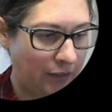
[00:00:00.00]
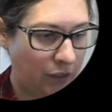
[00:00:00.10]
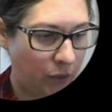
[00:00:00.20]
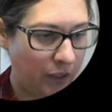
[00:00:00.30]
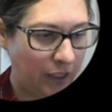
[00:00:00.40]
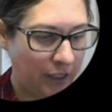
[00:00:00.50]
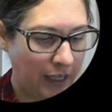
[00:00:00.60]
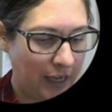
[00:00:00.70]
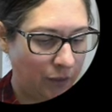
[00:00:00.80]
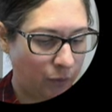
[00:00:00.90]
So in this
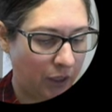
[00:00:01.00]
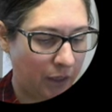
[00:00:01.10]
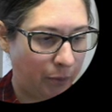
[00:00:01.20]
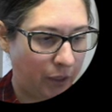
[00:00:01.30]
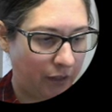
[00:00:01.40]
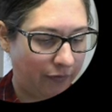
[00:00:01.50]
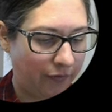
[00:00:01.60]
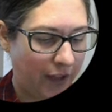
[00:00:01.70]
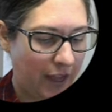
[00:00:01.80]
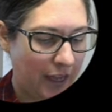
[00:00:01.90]
case, we're going to put the
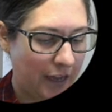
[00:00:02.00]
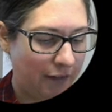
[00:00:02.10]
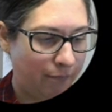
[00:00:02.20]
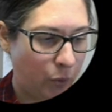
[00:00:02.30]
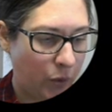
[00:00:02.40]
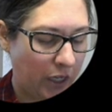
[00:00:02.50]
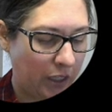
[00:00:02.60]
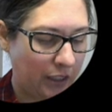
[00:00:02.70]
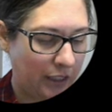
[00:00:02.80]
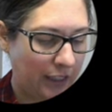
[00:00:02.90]

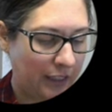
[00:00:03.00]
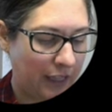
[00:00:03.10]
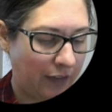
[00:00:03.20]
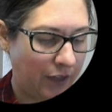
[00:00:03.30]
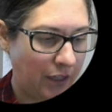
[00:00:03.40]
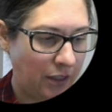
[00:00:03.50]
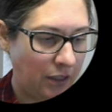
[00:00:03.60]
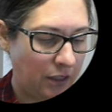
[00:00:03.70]
5.67